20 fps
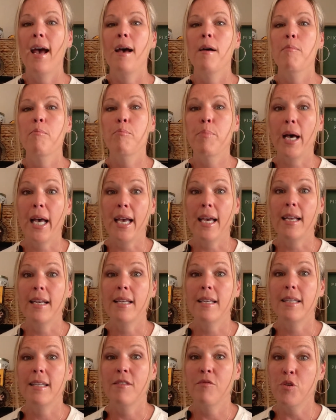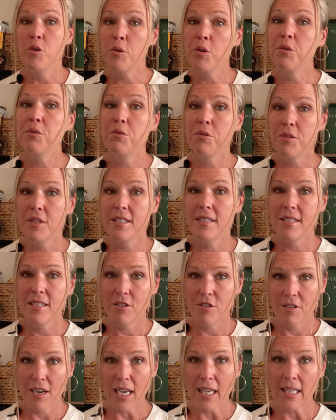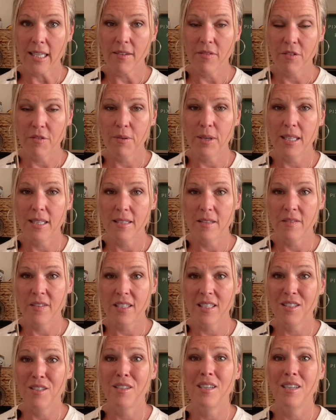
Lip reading: But if you go through Disney directly for one of these villas,